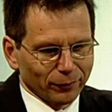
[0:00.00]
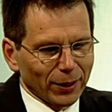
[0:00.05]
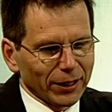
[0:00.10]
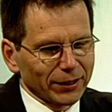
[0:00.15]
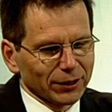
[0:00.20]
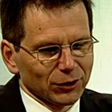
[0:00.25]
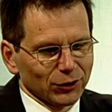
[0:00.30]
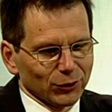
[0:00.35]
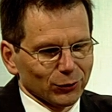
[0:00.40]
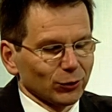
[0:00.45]

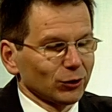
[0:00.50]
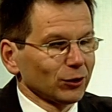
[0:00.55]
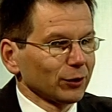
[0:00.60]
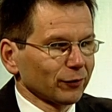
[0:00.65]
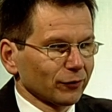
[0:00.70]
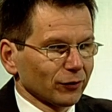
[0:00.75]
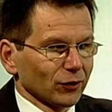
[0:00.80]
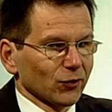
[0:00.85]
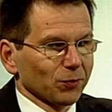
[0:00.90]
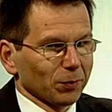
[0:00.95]
magnitude
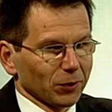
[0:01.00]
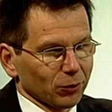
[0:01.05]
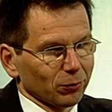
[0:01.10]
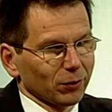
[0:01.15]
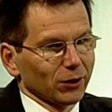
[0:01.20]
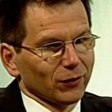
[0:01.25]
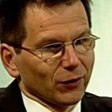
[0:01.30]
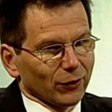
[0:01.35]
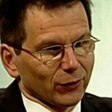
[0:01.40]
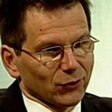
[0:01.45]
difference
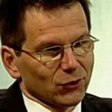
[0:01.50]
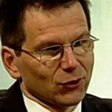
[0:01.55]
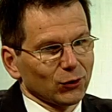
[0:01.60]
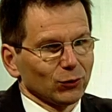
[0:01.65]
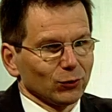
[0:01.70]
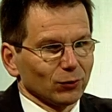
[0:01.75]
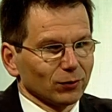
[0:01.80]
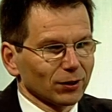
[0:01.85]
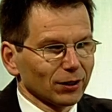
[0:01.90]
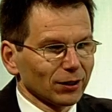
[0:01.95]
between those
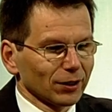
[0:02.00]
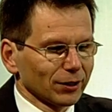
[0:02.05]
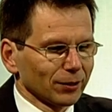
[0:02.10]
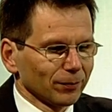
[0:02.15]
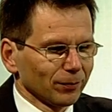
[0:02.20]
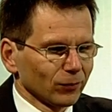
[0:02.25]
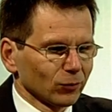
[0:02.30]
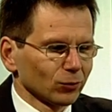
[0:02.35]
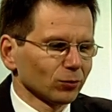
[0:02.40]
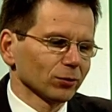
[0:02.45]
two.
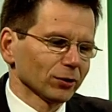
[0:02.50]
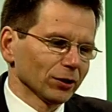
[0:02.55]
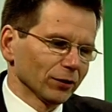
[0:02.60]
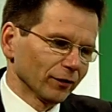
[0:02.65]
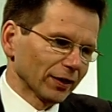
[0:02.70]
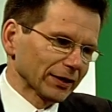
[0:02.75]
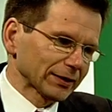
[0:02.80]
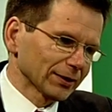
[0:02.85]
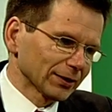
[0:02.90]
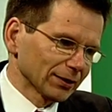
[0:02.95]
We
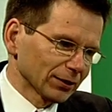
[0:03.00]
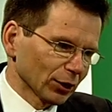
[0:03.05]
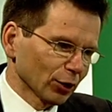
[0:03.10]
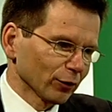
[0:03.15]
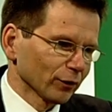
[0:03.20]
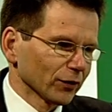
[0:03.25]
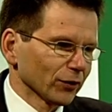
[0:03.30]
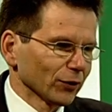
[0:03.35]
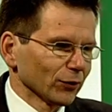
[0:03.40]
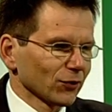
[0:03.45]
invested
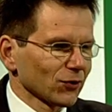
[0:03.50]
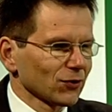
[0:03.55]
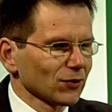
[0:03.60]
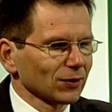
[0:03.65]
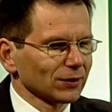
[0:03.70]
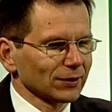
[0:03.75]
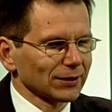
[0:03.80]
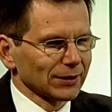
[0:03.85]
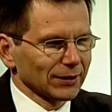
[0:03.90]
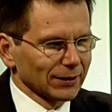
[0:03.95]
over those
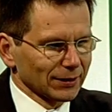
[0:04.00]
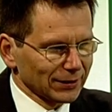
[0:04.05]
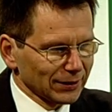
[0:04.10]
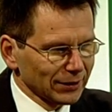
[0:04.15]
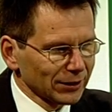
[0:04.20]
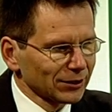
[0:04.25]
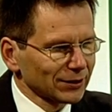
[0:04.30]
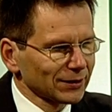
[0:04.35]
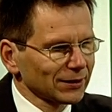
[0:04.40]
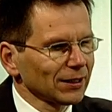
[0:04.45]
6
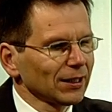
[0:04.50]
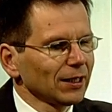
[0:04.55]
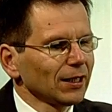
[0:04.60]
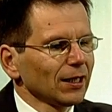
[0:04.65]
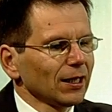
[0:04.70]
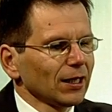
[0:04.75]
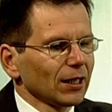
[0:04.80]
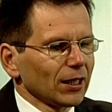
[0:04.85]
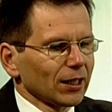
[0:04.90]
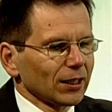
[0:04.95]
years
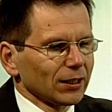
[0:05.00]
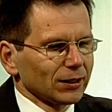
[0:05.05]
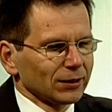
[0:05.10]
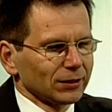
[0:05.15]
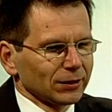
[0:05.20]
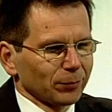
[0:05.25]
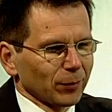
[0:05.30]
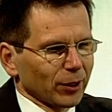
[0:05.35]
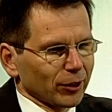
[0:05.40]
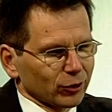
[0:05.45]

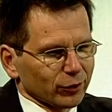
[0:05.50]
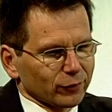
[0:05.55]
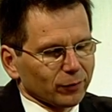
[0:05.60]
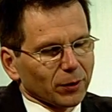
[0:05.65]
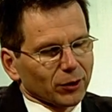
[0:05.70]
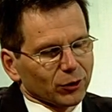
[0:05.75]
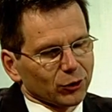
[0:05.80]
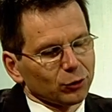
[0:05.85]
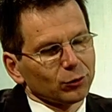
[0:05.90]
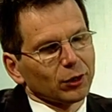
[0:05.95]
an amount of
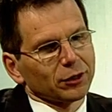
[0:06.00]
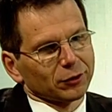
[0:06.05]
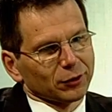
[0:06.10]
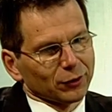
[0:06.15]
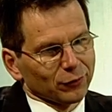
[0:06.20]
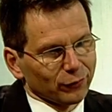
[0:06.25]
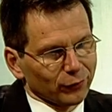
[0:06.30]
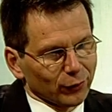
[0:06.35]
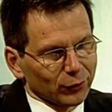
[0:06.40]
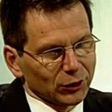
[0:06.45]
about
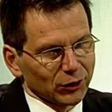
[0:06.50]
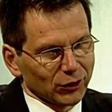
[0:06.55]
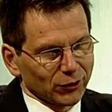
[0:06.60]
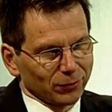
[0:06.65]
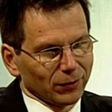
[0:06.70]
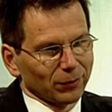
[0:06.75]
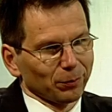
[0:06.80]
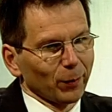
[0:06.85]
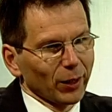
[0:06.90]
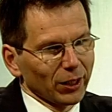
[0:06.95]
240
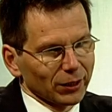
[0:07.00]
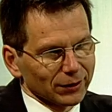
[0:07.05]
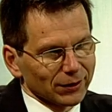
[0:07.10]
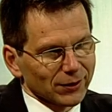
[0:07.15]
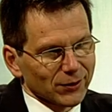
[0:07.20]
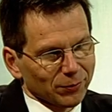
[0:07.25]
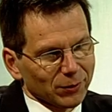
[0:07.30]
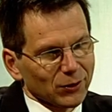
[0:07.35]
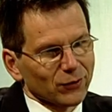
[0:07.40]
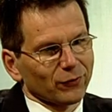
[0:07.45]
million
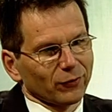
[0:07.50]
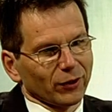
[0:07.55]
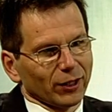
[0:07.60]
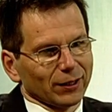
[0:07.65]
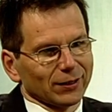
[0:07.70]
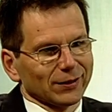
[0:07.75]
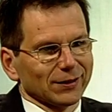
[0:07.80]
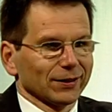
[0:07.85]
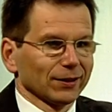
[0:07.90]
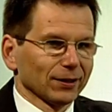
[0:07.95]
Swiss
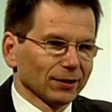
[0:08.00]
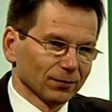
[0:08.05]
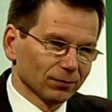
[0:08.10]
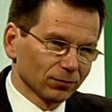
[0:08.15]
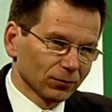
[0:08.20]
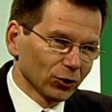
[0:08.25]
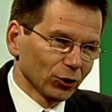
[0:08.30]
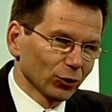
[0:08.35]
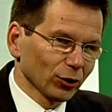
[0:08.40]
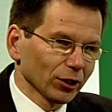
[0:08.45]
francs in
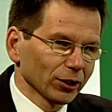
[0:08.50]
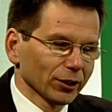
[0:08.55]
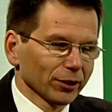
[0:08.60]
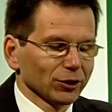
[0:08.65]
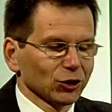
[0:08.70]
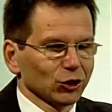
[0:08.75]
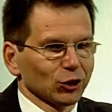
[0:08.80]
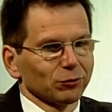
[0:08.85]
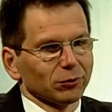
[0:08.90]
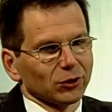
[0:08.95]
nuclear
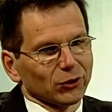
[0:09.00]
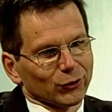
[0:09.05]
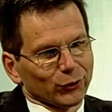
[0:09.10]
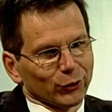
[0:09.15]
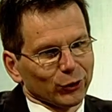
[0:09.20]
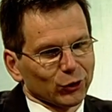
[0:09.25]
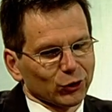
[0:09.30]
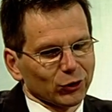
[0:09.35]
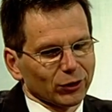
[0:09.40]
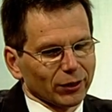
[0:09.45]
energy
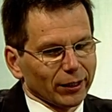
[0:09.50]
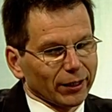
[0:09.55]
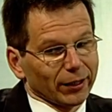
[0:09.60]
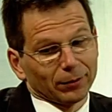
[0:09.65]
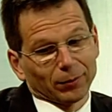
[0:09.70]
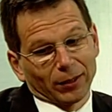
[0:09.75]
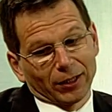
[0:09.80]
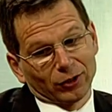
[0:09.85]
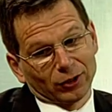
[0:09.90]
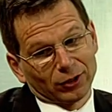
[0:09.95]
research, and
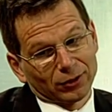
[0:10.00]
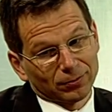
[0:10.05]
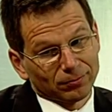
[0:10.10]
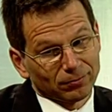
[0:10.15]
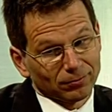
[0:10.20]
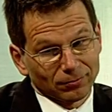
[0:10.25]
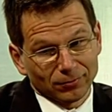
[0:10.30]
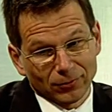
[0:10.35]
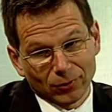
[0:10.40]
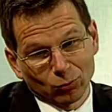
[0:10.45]
about
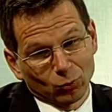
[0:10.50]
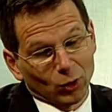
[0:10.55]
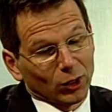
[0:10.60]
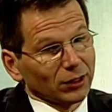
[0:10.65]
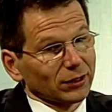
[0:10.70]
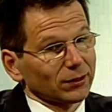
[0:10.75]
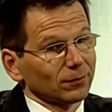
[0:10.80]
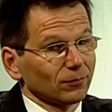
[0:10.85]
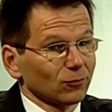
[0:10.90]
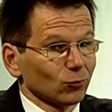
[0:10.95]

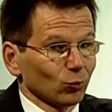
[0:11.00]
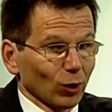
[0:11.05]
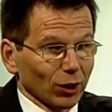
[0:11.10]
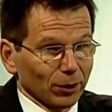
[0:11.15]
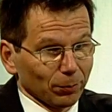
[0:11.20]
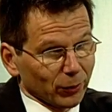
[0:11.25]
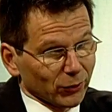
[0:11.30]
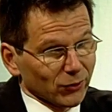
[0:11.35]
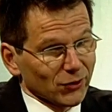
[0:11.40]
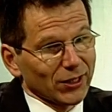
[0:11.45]

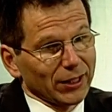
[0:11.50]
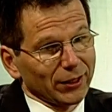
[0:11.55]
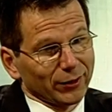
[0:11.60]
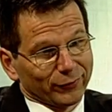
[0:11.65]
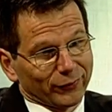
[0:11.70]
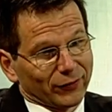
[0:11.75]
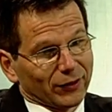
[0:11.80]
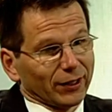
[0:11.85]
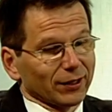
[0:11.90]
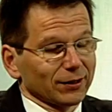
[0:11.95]
1%
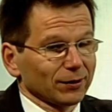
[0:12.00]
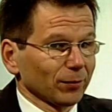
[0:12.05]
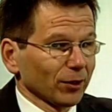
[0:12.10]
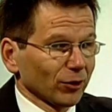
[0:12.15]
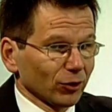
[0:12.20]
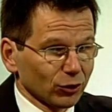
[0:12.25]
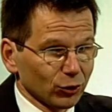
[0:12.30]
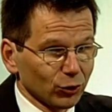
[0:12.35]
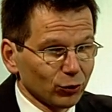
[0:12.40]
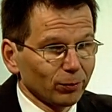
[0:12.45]
of that,
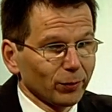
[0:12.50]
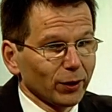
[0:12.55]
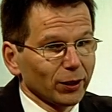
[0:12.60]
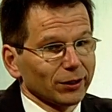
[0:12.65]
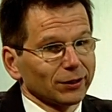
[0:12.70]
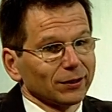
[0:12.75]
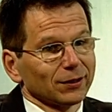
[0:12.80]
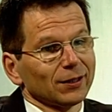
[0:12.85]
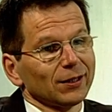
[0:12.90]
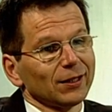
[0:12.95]
about 2
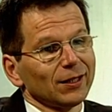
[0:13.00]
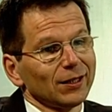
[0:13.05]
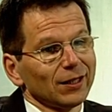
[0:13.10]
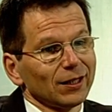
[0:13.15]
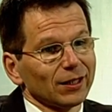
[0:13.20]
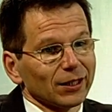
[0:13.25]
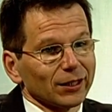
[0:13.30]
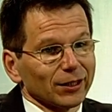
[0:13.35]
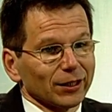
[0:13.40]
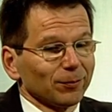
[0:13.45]
million
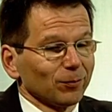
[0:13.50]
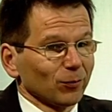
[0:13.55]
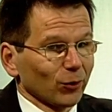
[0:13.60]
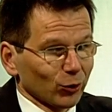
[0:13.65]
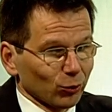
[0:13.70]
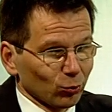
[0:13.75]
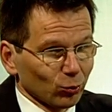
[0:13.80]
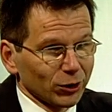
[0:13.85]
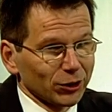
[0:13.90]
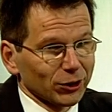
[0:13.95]

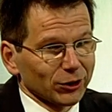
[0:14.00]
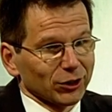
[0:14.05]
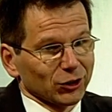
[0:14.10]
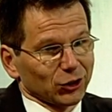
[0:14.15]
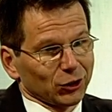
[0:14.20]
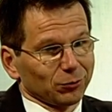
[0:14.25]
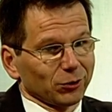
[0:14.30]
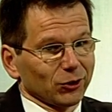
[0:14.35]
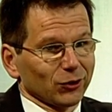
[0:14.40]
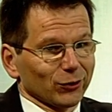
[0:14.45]
on wind
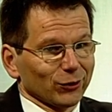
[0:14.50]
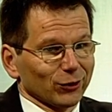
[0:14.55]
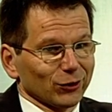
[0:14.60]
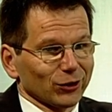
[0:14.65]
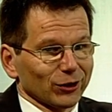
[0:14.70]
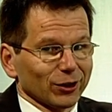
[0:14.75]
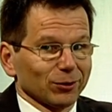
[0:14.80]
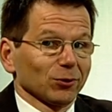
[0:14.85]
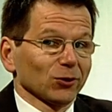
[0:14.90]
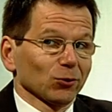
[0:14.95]
energy
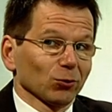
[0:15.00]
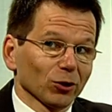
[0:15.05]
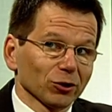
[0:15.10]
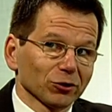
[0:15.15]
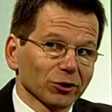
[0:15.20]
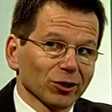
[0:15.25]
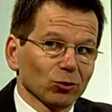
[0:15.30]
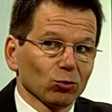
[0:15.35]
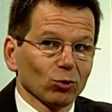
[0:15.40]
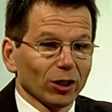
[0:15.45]
research. And I was
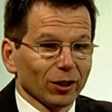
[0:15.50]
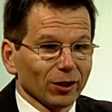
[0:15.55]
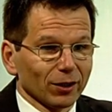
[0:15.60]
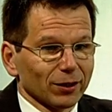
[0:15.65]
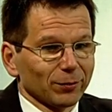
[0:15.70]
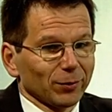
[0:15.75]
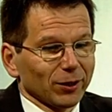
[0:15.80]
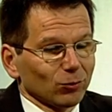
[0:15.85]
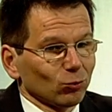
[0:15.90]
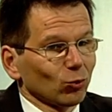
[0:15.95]
wondering, well,
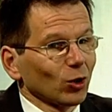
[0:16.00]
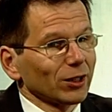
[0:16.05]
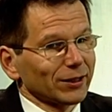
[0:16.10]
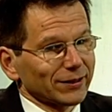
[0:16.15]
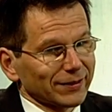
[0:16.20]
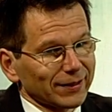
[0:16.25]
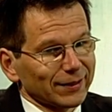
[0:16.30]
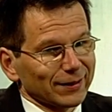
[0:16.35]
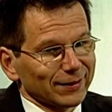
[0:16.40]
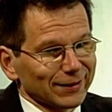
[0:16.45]
I mean, why
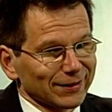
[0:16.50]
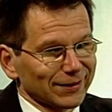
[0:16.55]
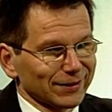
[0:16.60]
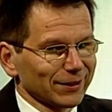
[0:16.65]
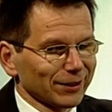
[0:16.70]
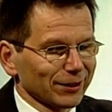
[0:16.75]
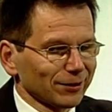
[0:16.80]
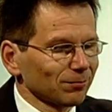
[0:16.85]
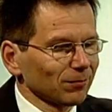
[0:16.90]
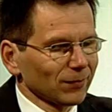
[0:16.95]
is that? Isn't
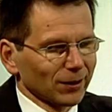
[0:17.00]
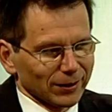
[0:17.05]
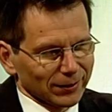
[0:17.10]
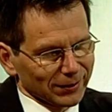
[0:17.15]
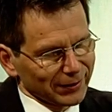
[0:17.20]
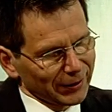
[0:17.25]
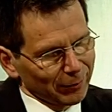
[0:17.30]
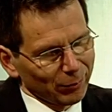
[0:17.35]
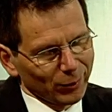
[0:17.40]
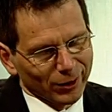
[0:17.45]
there a
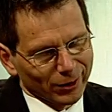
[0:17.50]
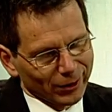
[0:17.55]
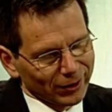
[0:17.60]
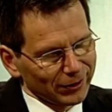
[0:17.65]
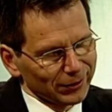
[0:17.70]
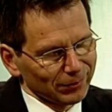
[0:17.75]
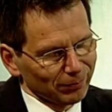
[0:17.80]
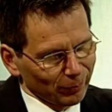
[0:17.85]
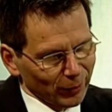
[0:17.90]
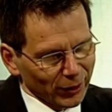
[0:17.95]

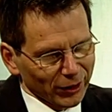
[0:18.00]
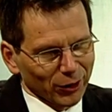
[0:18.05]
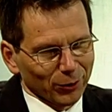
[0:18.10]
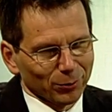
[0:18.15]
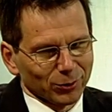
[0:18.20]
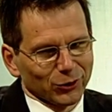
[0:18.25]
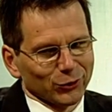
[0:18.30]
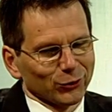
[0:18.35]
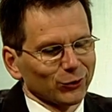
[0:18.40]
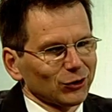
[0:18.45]
similarly big
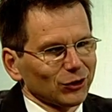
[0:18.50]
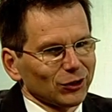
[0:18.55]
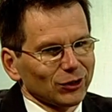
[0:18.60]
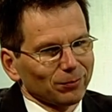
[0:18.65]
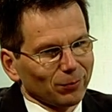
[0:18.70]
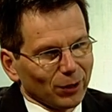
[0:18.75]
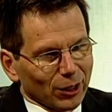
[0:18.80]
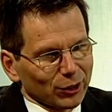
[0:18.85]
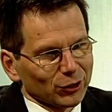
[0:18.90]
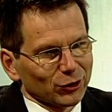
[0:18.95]
opportunity,
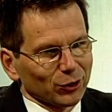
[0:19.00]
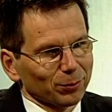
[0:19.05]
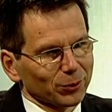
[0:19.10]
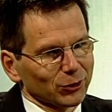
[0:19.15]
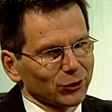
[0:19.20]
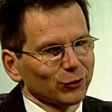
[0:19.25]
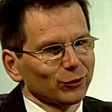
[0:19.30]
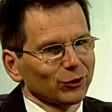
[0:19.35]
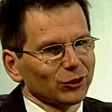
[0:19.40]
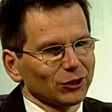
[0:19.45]
market
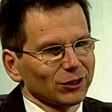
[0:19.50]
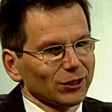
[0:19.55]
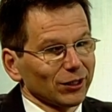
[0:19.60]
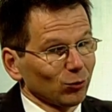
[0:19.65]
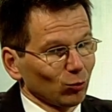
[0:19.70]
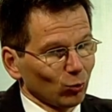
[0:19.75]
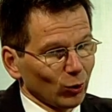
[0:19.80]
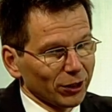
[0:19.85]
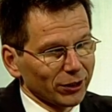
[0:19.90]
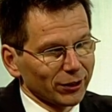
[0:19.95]
opportunity
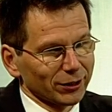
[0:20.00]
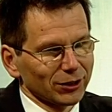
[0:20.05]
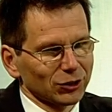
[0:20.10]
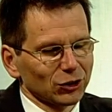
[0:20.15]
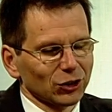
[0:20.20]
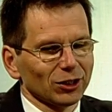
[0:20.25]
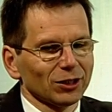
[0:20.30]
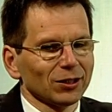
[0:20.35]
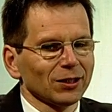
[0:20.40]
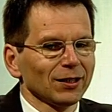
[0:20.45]
in wind
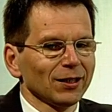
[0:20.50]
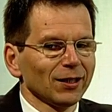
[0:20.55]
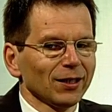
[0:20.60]
energy?